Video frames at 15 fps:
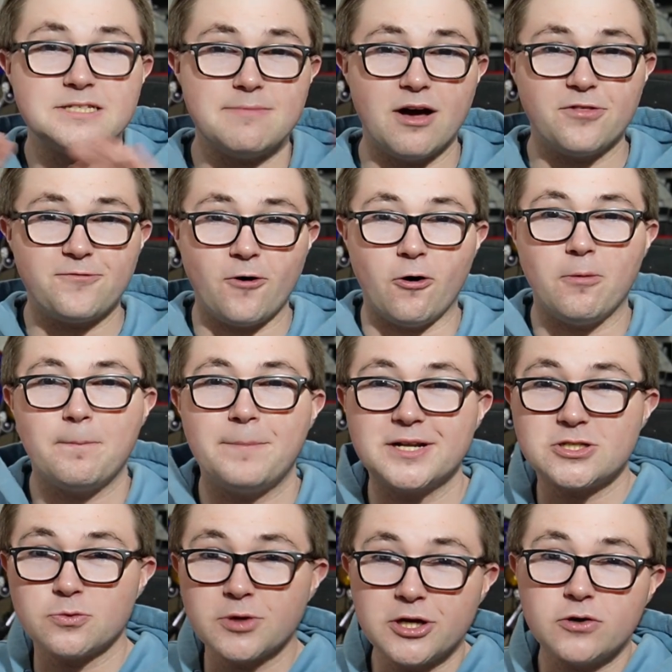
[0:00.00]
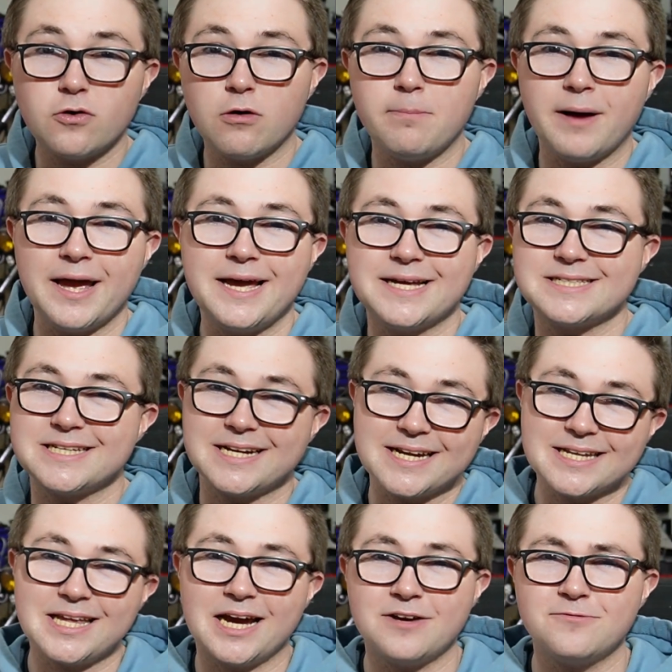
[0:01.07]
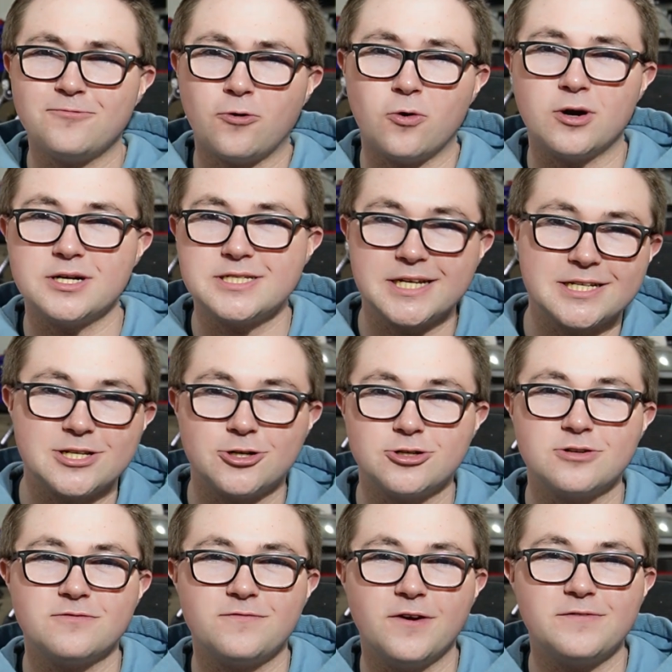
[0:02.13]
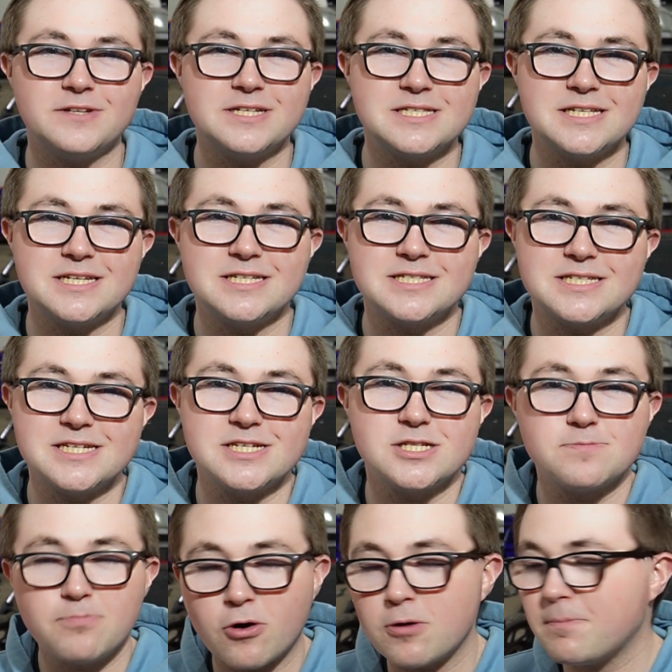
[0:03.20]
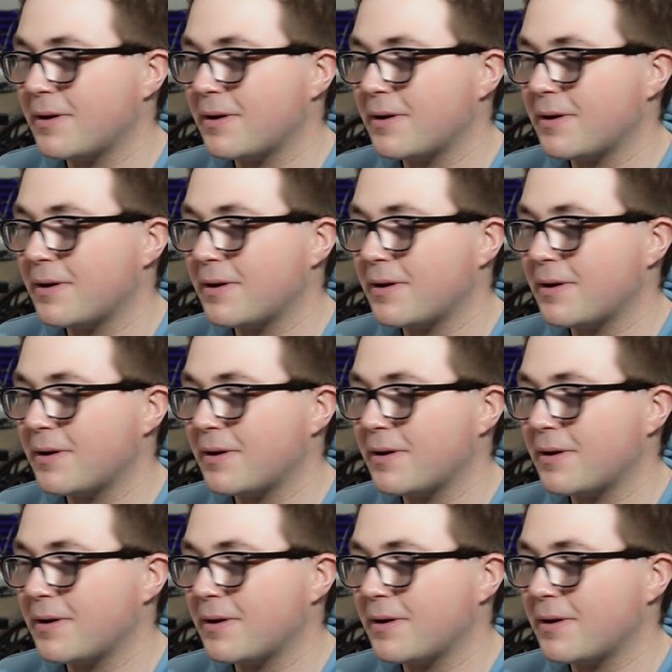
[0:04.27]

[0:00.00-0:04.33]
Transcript: a mouthful, but it's a really cool bike. It's an inline 4, 650cc sport